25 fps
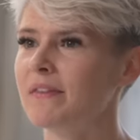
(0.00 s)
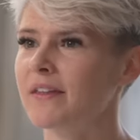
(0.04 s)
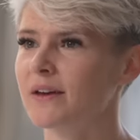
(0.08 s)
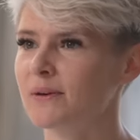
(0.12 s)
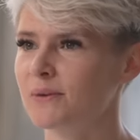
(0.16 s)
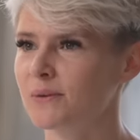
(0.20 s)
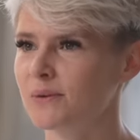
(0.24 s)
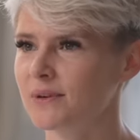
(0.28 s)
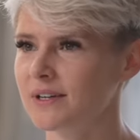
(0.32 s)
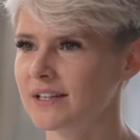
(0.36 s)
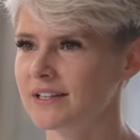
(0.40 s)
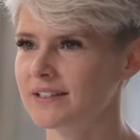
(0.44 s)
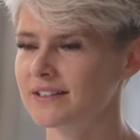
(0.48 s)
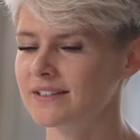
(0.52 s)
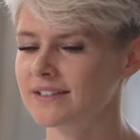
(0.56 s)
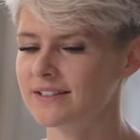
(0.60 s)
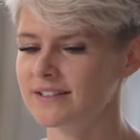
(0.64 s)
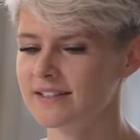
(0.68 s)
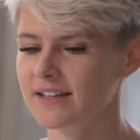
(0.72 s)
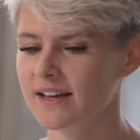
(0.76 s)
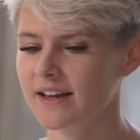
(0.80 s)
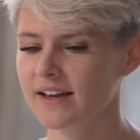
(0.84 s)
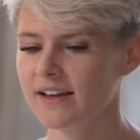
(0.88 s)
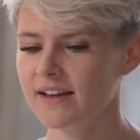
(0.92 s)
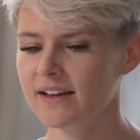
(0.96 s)
in their
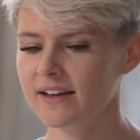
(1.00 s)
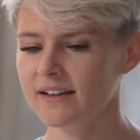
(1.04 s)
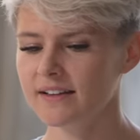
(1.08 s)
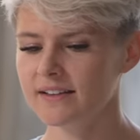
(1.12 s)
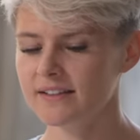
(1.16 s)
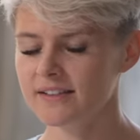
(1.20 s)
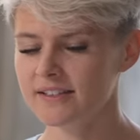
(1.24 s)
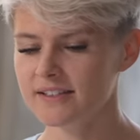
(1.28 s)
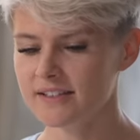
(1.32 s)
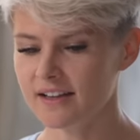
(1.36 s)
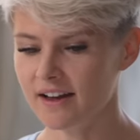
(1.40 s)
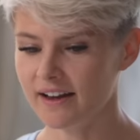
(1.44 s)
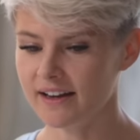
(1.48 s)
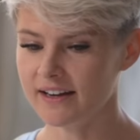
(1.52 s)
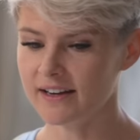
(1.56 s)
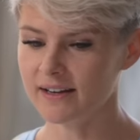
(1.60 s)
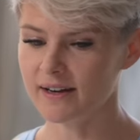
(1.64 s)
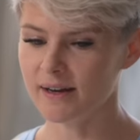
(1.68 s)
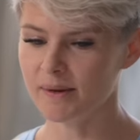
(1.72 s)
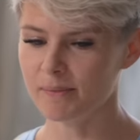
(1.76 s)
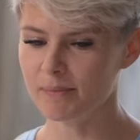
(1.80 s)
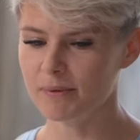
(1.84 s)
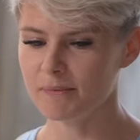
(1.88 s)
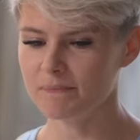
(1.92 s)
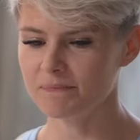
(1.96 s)
audience sign
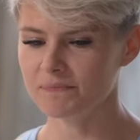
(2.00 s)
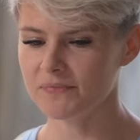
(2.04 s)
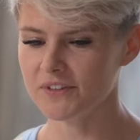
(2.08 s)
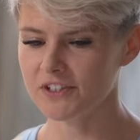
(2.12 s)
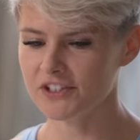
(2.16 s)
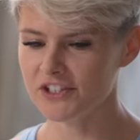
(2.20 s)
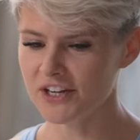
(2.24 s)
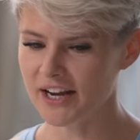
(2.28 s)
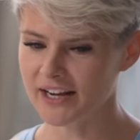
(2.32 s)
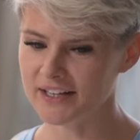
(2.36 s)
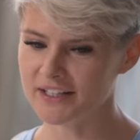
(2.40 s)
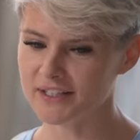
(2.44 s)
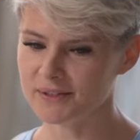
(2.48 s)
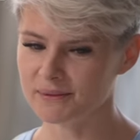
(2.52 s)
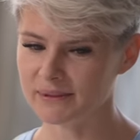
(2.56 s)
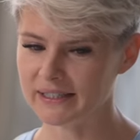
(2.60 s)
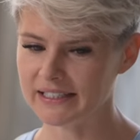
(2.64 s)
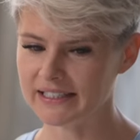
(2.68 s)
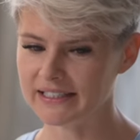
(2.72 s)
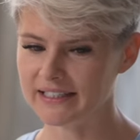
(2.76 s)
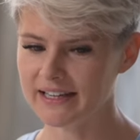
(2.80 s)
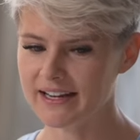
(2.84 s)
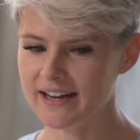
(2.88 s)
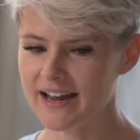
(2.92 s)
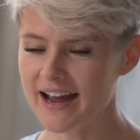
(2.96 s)
up, chat to
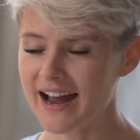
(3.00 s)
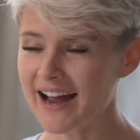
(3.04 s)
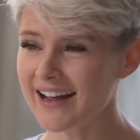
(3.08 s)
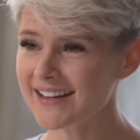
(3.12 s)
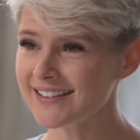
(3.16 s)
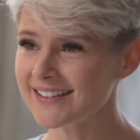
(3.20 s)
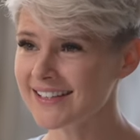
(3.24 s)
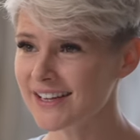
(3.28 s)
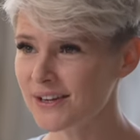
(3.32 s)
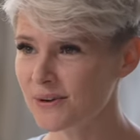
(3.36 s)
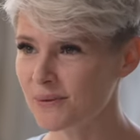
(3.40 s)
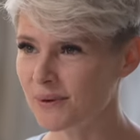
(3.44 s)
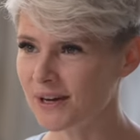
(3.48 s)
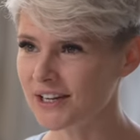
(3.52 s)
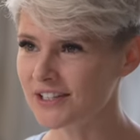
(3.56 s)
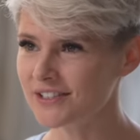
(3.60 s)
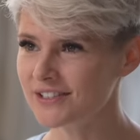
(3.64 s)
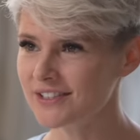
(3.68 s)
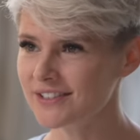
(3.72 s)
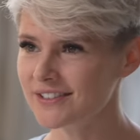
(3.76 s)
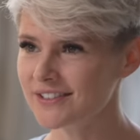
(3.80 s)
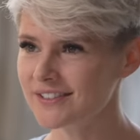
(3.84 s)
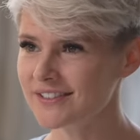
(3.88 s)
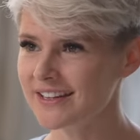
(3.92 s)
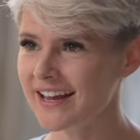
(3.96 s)
it, ask it
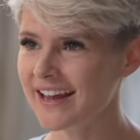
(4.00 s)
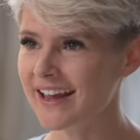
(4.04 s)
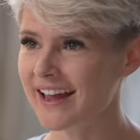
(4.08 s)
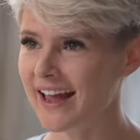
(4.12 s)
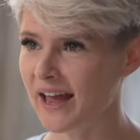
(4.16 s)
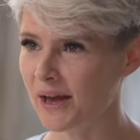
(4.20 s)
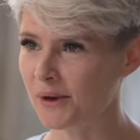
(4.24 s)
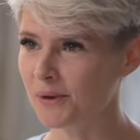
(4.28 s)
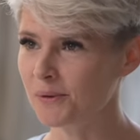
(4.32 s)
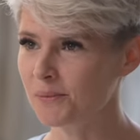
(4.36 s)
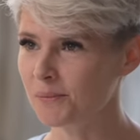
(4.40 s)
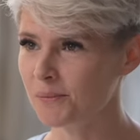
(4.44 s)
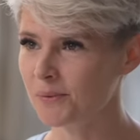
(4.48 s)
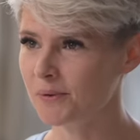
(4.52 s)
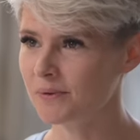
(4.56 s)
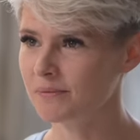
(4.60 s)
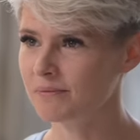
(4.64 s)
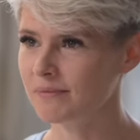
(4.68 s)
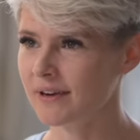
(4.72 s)
questions, get help,